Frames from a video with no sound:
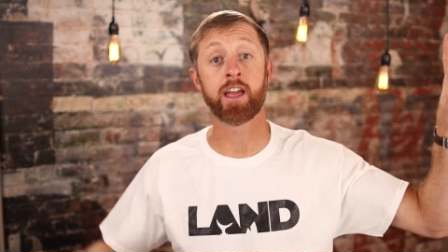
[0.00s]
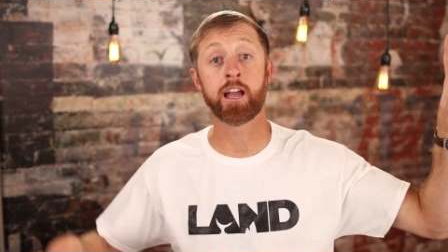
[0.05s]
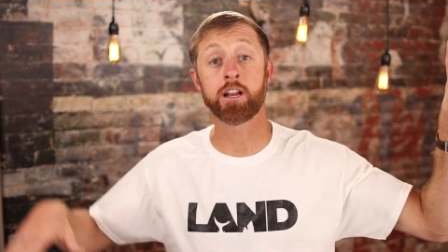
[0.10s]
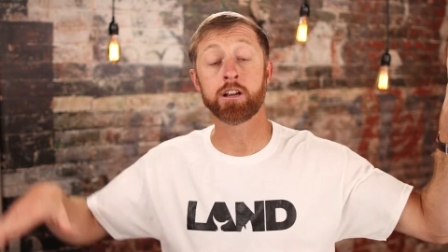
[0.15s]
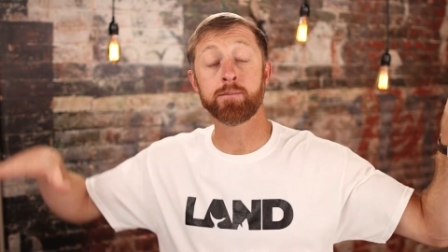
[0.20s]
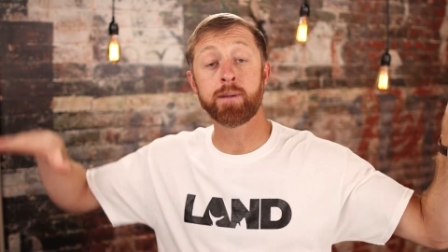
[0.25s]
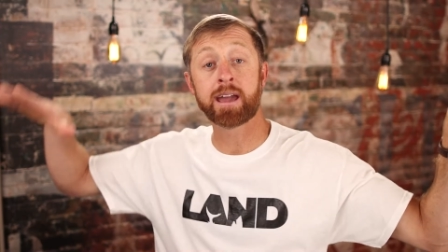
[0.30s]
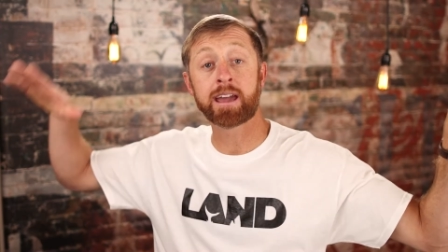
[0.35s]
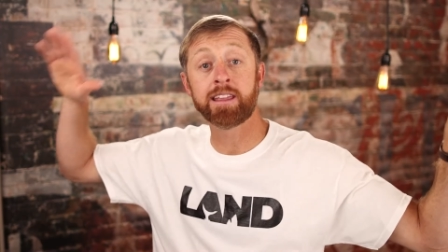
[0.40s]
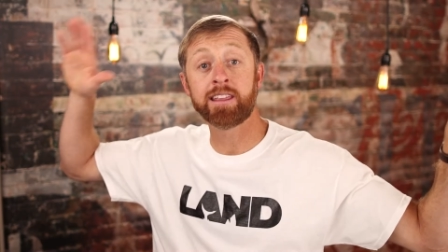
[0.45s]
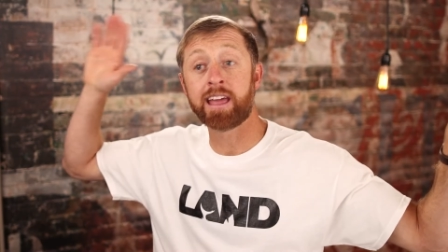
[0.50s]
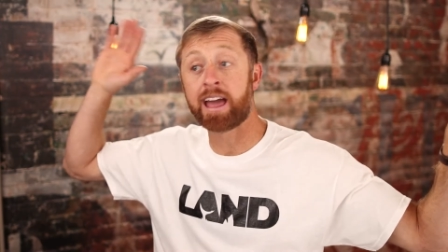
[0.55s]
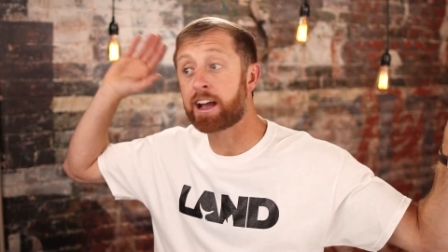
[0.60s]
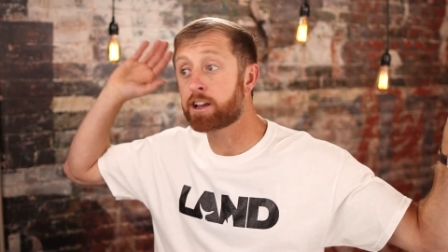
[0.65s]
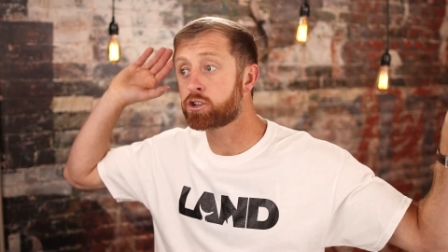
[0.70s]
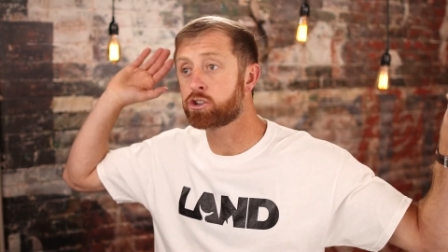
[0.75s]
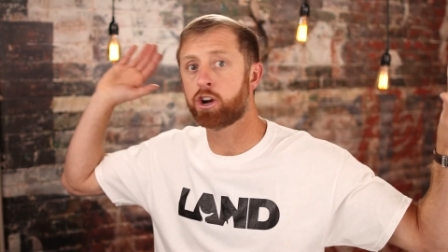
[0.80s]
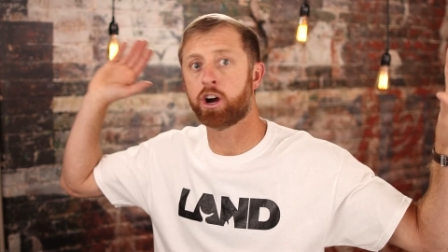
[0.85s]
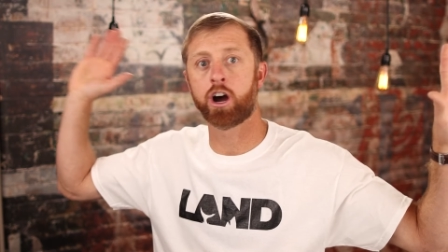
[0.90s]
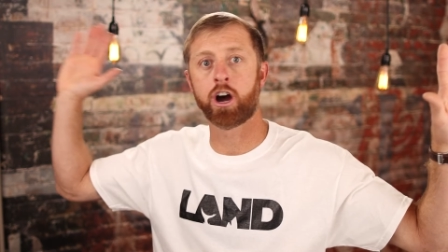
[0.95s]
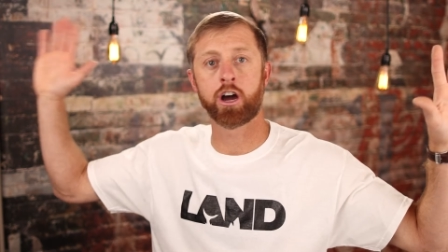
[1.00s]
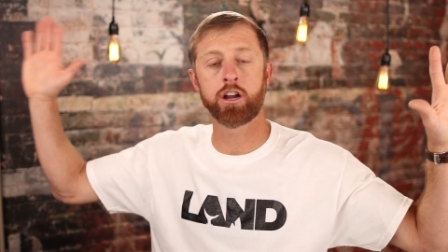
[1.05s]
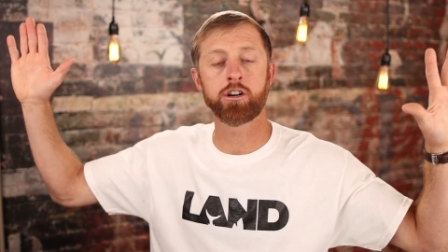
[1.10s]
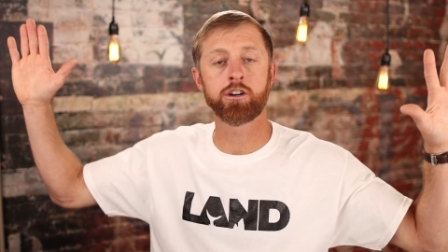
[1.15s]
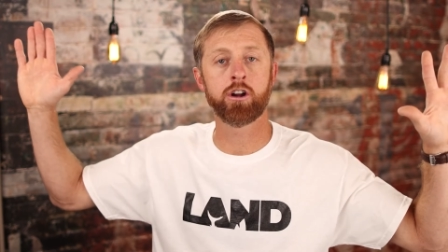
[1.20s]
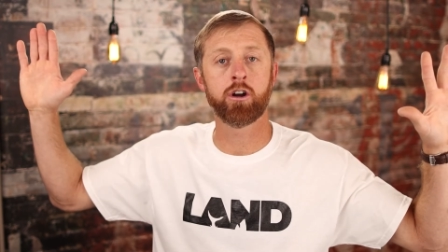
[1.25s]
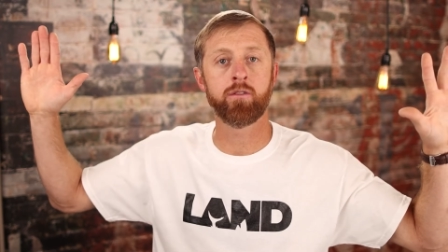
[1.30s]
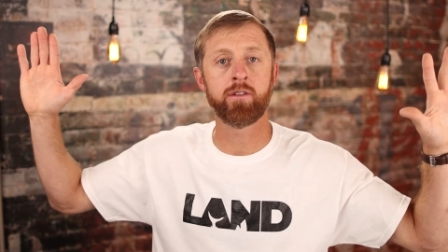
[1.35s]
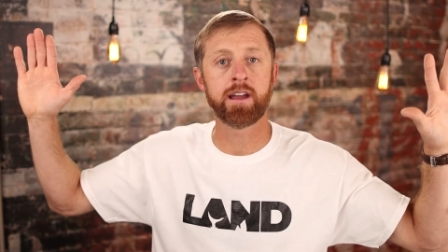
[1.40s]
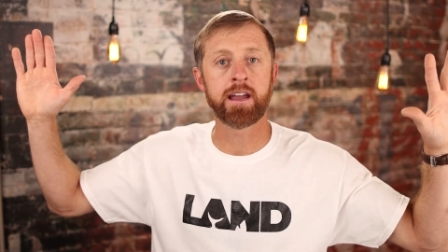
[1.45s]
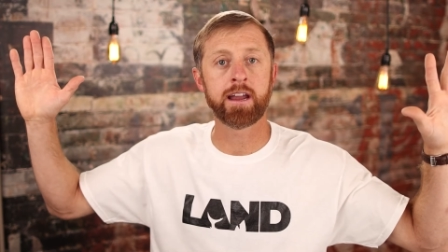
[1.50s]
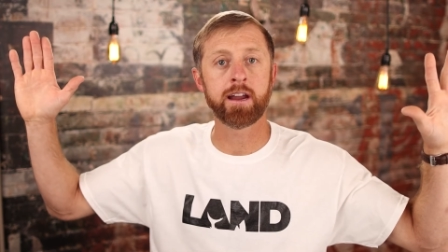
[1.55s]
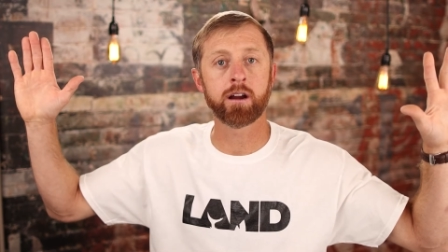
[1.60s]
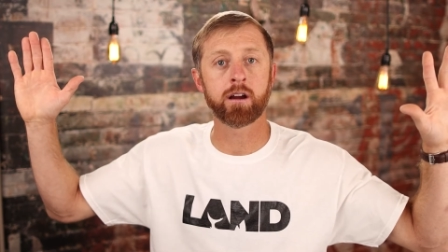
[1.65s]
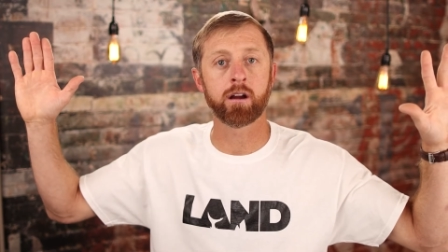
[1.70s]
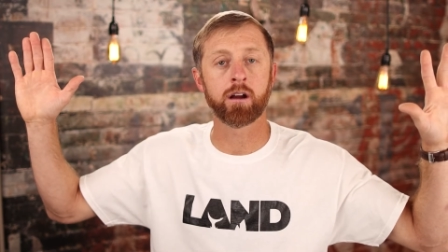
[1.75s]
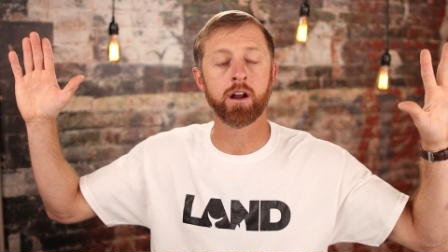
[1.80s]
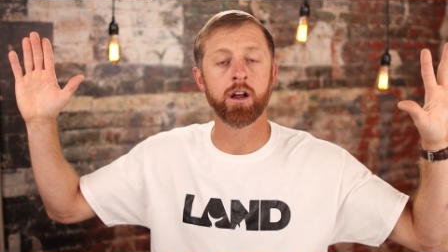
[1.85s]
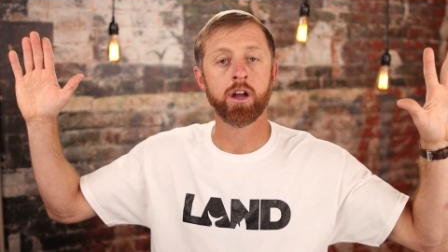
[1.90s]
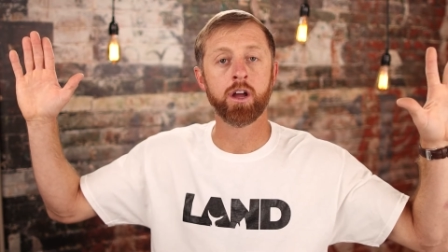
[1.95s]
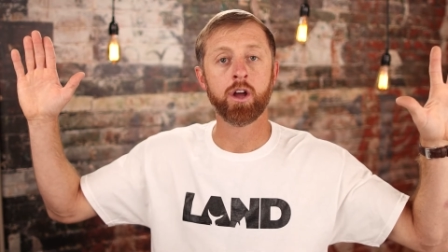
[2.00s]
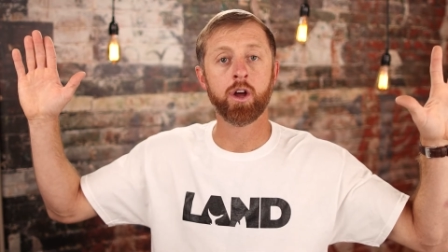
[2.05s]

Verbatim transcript: and you're making the extra one hundred over here.